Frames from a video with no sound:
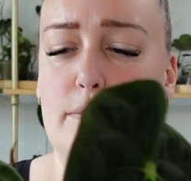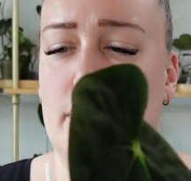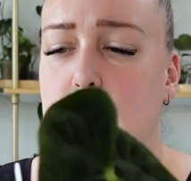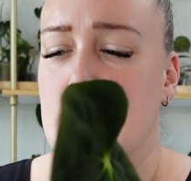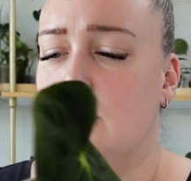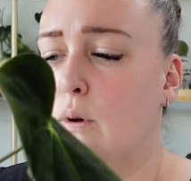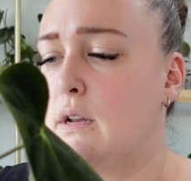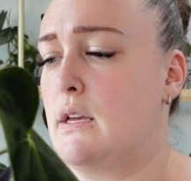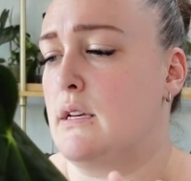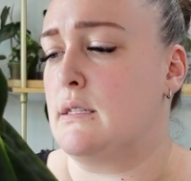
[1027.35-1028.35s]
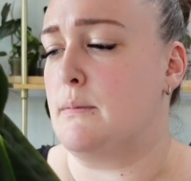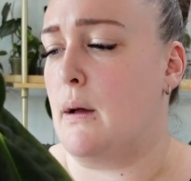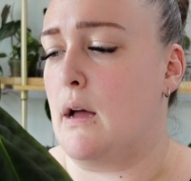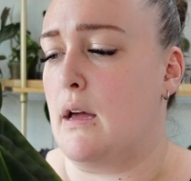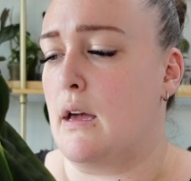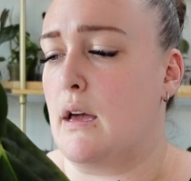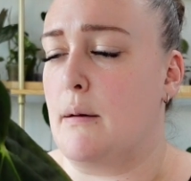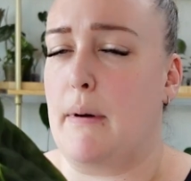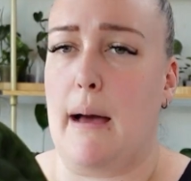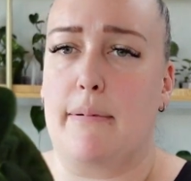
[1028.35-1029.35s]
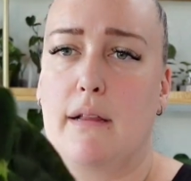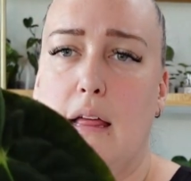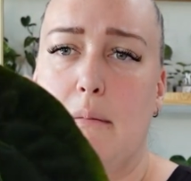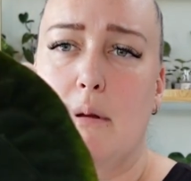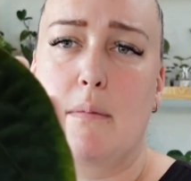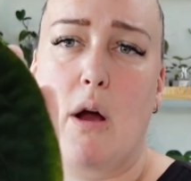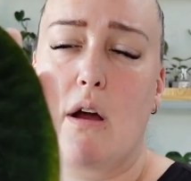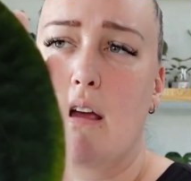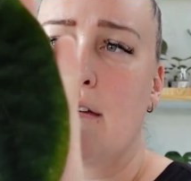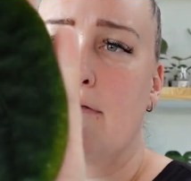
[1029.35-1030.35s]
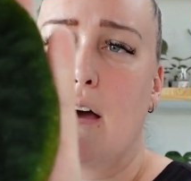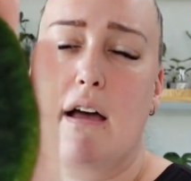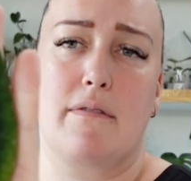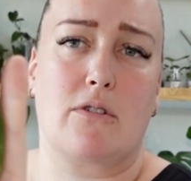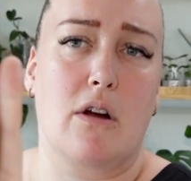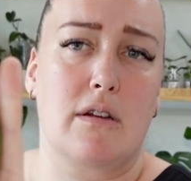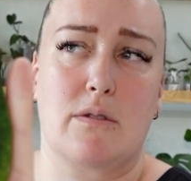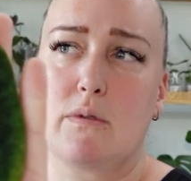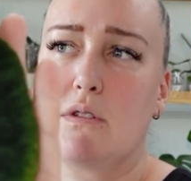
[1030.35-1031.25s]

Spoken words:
but this one is my Papillolamum RA5 crossed with